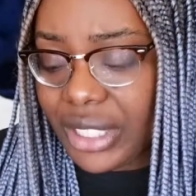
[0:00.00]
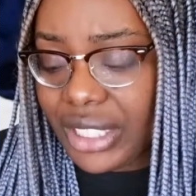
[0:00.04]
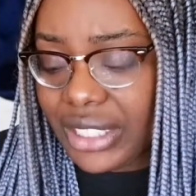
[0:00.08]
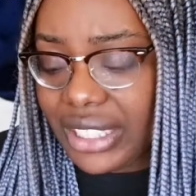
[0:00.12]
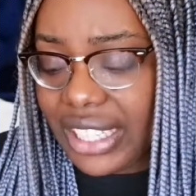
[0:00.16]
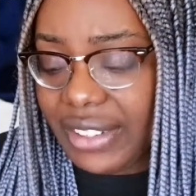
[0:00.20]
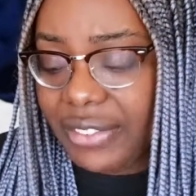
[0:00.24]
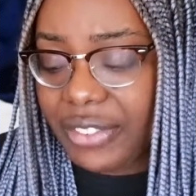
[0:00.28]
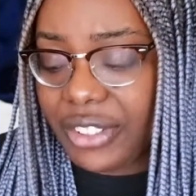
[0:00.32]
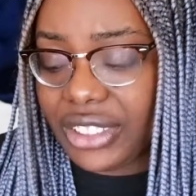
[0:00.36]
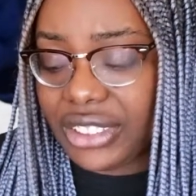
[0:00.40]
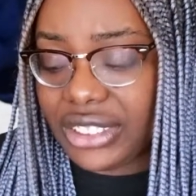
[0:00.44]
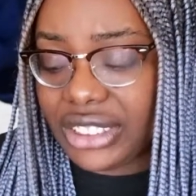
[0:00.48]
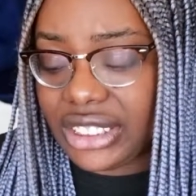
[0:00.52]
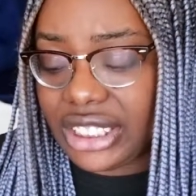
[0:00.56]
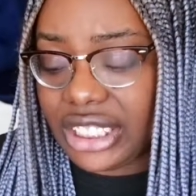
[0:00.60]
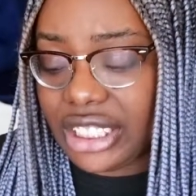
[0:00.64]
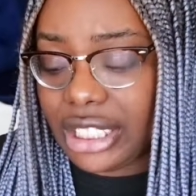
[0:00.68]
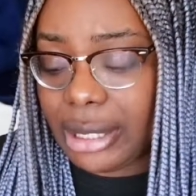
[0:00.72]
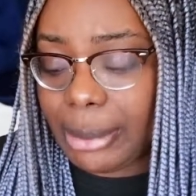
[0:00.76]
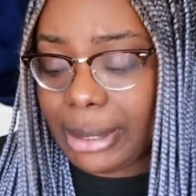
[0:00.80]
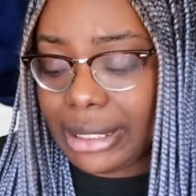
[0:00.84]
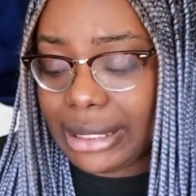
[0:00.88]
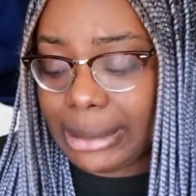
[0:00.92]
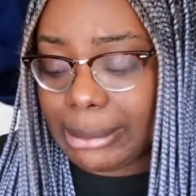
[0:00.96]
they feel
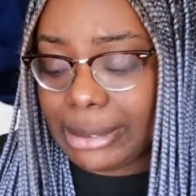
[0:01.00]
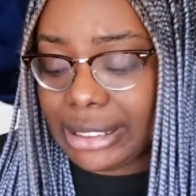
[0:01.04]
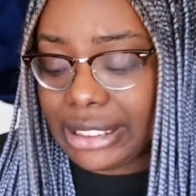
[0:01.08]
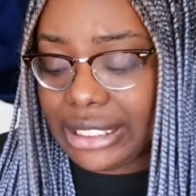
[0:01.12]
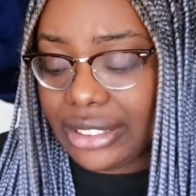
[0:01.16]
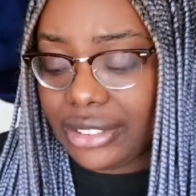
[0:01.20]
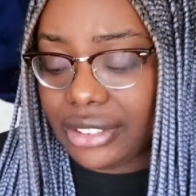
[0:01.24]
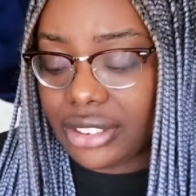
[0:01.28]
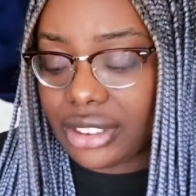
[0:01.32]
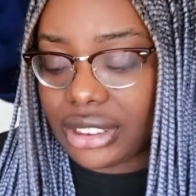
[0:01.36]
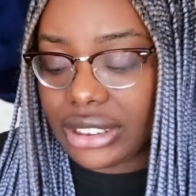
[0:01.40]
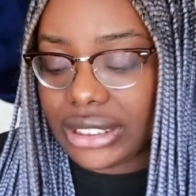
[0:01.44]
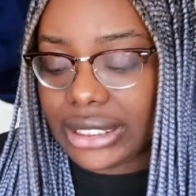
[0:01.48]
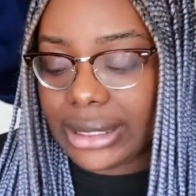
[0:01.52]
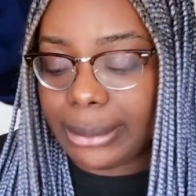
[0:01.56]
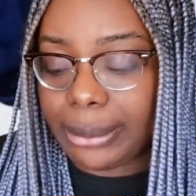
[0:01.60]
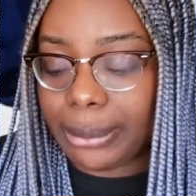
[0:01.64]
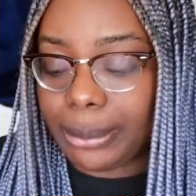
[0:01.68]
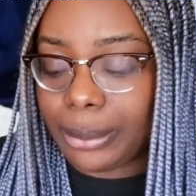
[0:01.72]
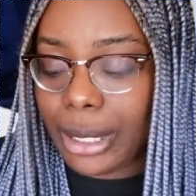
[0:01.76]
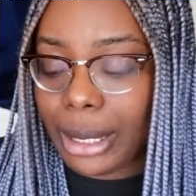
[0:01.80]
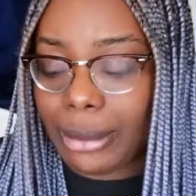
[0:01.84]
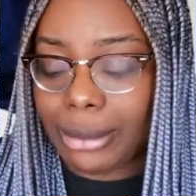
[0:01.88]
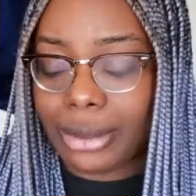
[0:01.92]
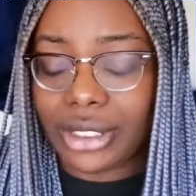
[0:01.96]
insecure about themselves, so they
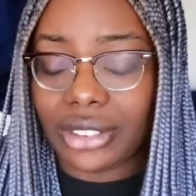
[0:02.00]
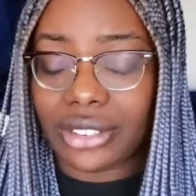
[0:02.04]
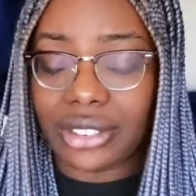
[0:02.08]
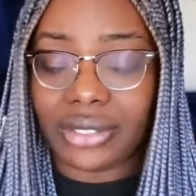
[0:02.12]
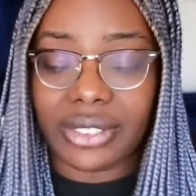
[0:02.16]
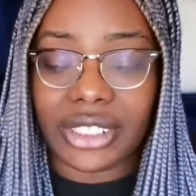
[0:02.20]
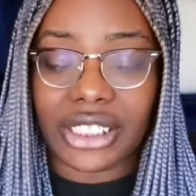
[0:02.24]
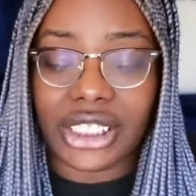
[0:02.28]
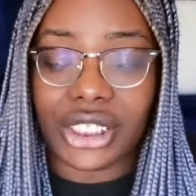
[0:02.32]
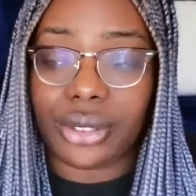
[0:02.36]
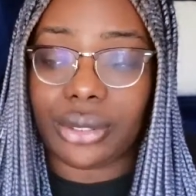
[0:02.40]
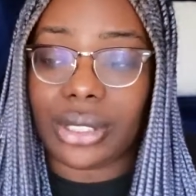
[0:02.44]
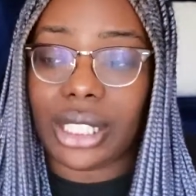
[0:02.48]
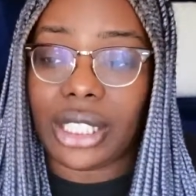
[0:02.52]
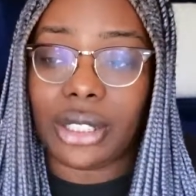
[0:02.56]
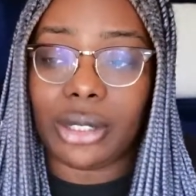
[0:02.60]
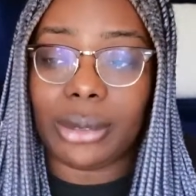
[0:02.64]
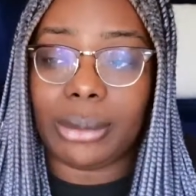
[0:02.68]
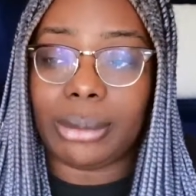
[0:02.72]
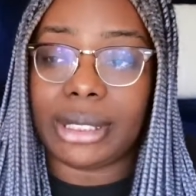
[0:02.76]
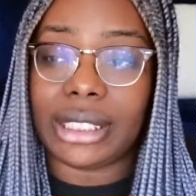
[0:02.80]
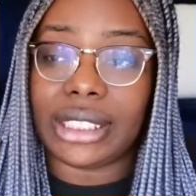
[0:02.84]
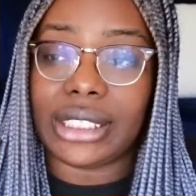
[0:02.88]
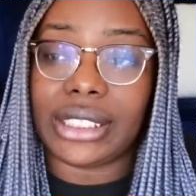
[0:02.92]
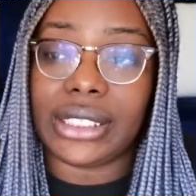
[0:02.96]
probably don't invite you
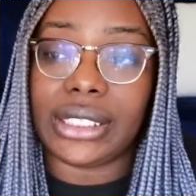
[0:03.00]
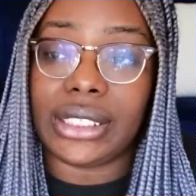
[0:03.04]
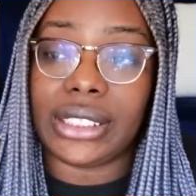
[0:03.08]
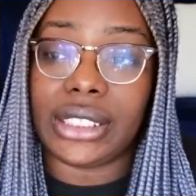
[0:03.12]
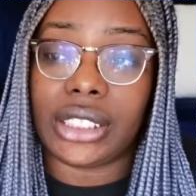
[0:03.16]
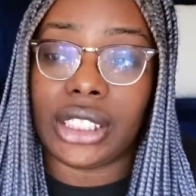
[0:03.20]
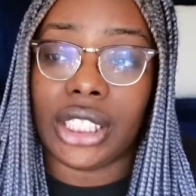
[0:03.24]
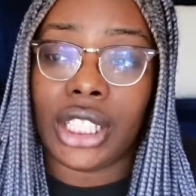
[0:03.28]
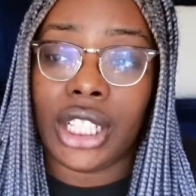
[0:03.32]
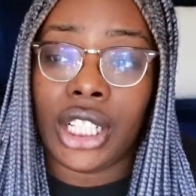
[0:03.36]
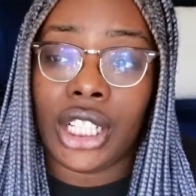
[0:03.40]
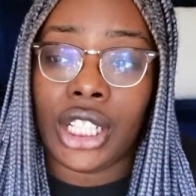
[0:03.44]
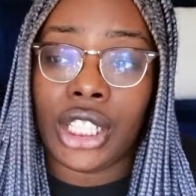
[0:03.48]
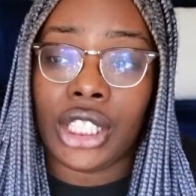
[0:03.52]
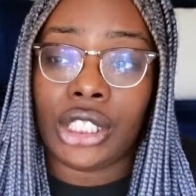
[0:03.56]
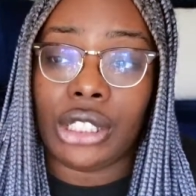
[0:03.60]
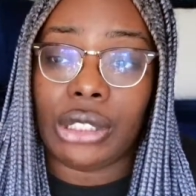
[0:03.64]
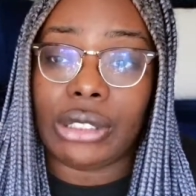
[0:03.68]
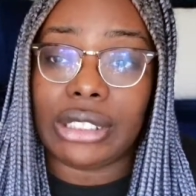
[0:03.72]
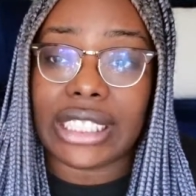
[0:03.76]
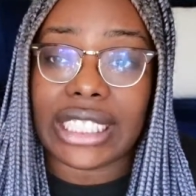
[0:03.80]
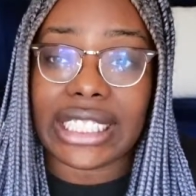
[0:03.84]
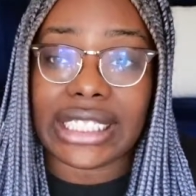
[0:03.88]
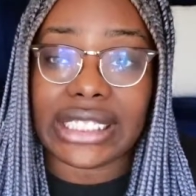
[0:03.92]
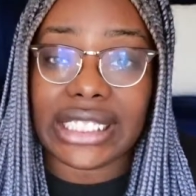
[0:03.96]
out because
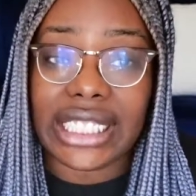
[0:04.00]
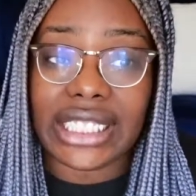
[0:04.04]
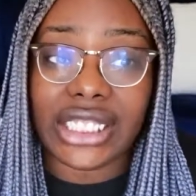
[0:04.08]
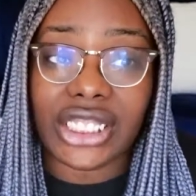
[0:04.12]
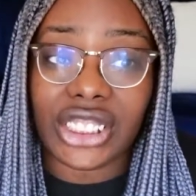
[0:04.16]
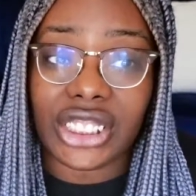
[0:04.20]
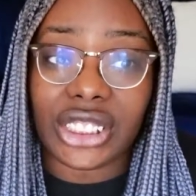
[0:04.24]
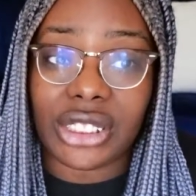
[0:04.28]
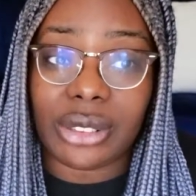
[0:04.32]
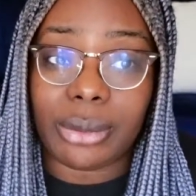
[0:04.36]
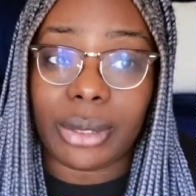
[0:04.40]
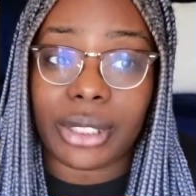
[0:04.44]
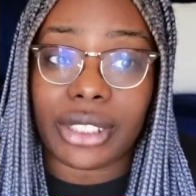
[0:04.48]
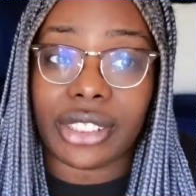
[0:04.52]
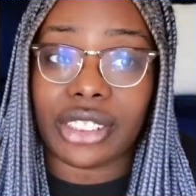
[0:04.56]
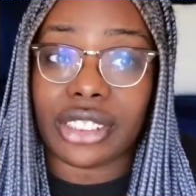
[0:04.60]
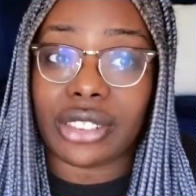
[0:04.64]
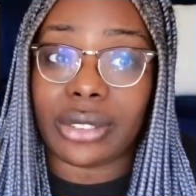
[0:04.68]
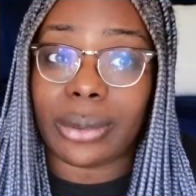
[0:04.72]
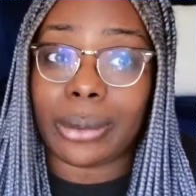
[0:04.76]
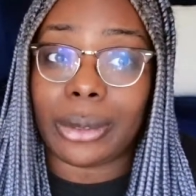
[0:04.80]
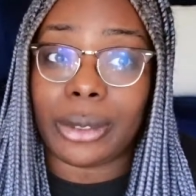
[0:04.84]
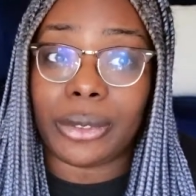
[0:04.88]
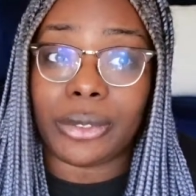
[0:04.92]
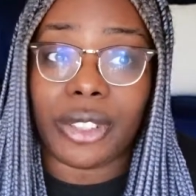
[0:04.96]
you'll take attention, whether
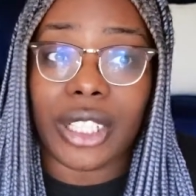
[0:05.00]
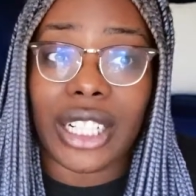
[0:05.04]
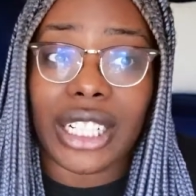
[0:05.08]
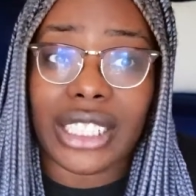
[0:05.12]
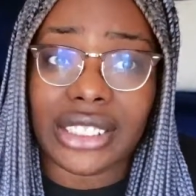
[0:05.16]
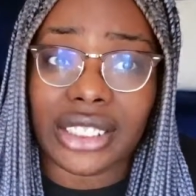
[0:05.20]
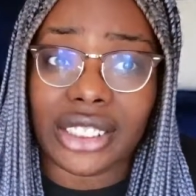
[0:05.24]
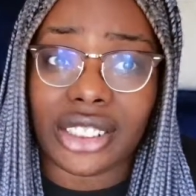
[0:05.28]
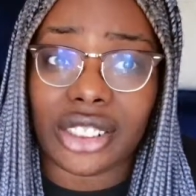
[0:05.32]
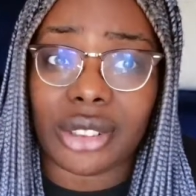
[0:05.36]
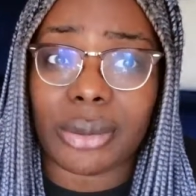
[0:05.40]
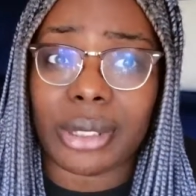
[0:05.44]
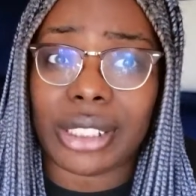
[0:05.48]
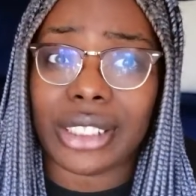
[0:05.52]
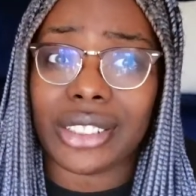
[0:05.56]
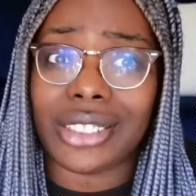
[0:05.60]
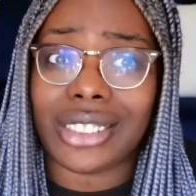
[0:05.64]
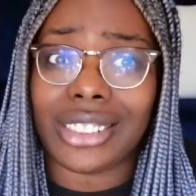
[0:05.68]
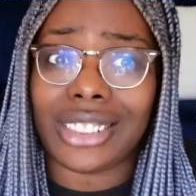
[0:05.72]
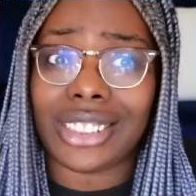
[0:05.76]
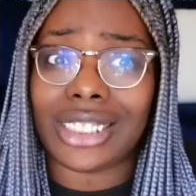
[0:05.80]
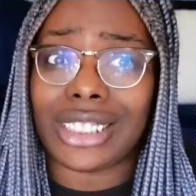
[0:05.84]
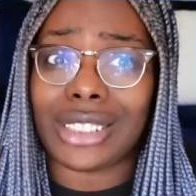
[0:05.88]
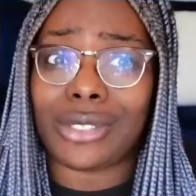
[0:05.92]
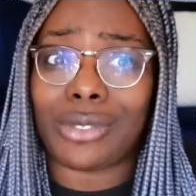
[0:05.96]
it's from their friends or whether
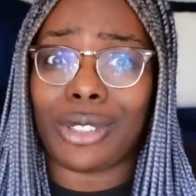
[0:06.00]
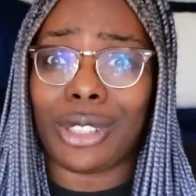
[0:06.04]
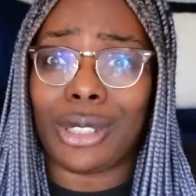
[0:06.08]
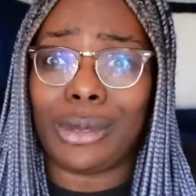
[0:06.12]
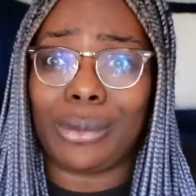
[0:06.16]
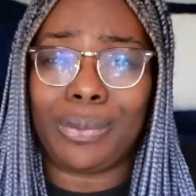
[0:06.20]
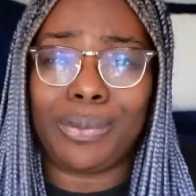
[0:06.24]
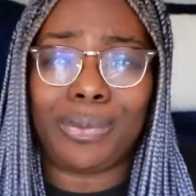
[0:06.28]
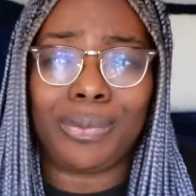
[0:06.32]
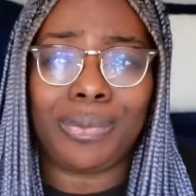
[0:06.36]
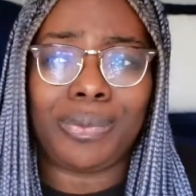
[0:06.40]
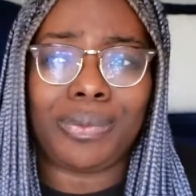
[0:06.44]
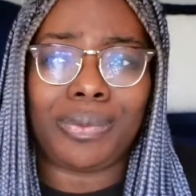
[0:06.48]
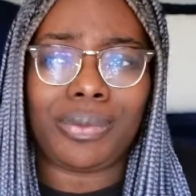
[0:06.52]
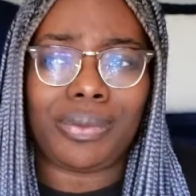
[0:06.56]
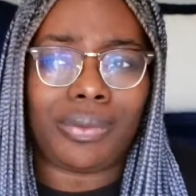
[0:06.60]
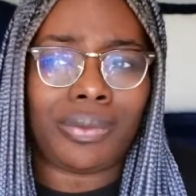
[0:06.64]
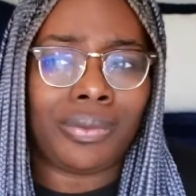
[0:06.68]
it's just from